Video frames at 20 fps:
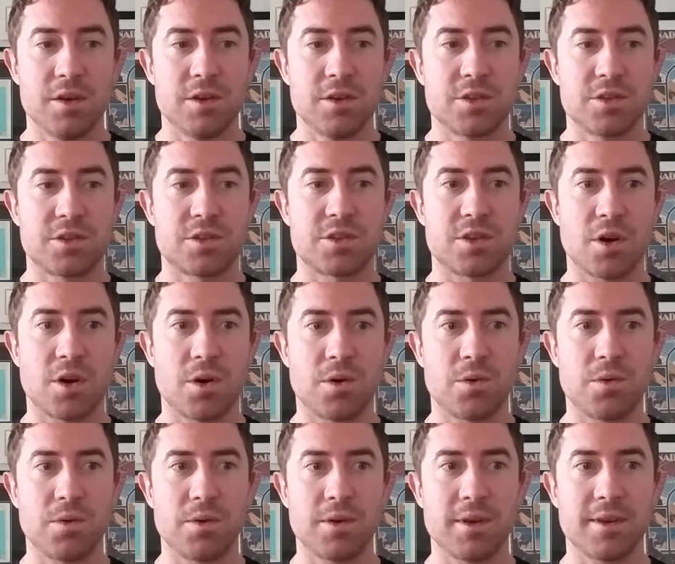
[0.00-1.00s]

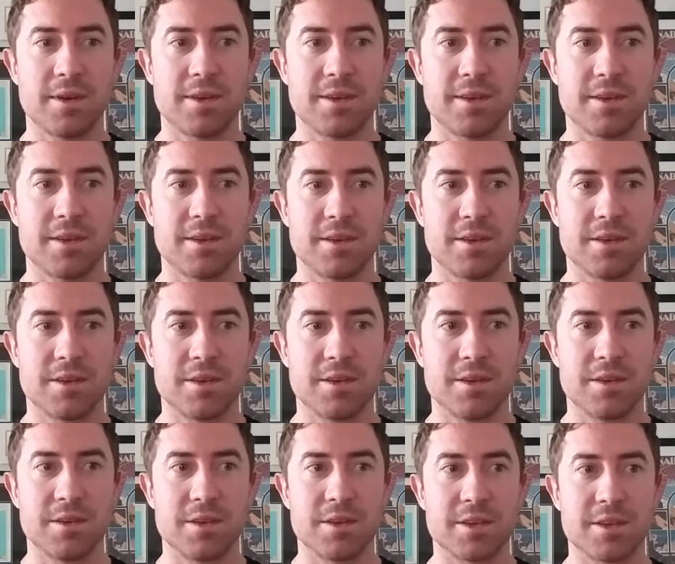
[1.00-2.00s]
So
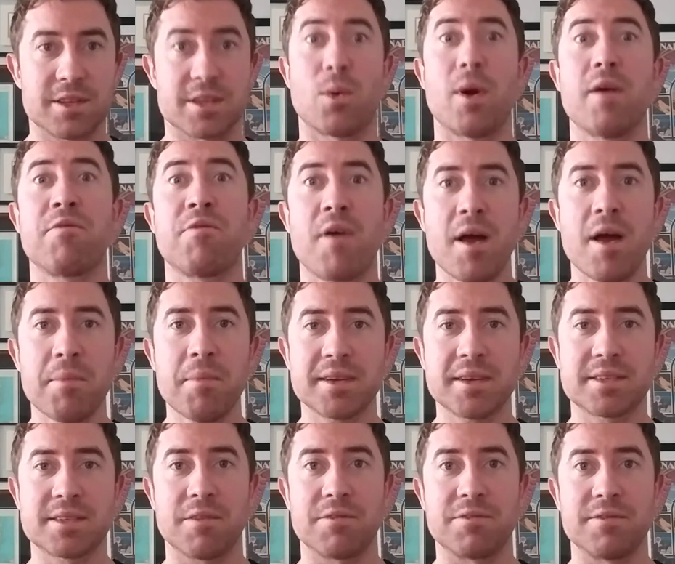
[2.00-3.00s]
I find
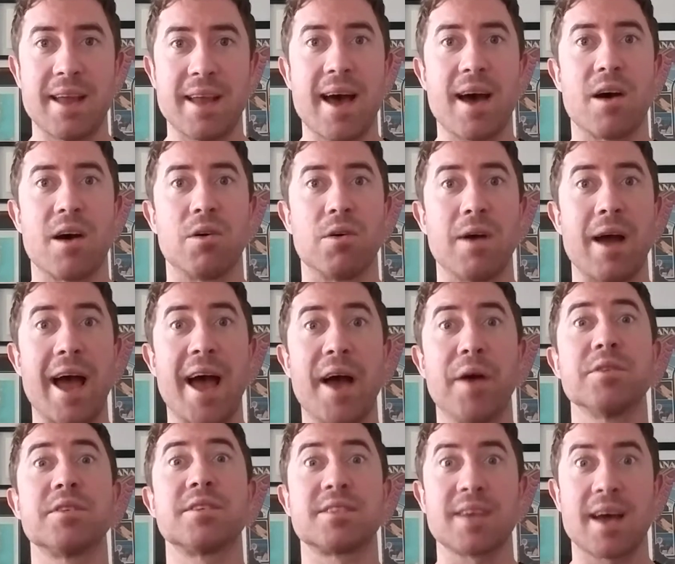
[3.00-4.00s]
myself now
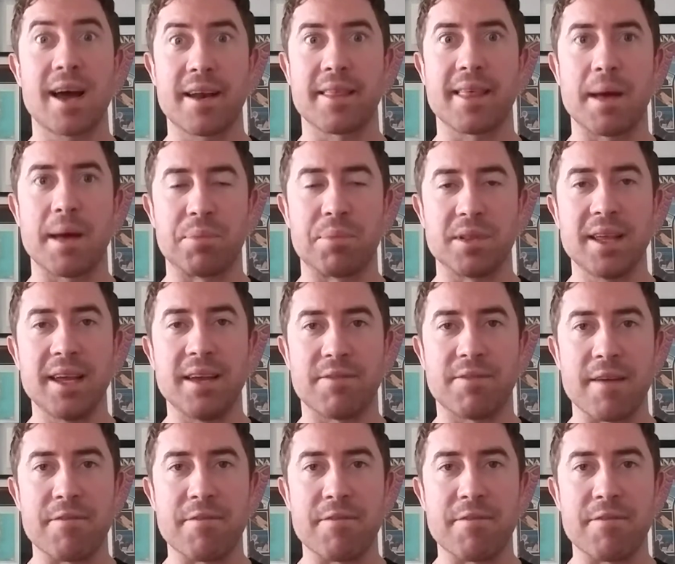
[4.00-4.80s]
outside of that belief.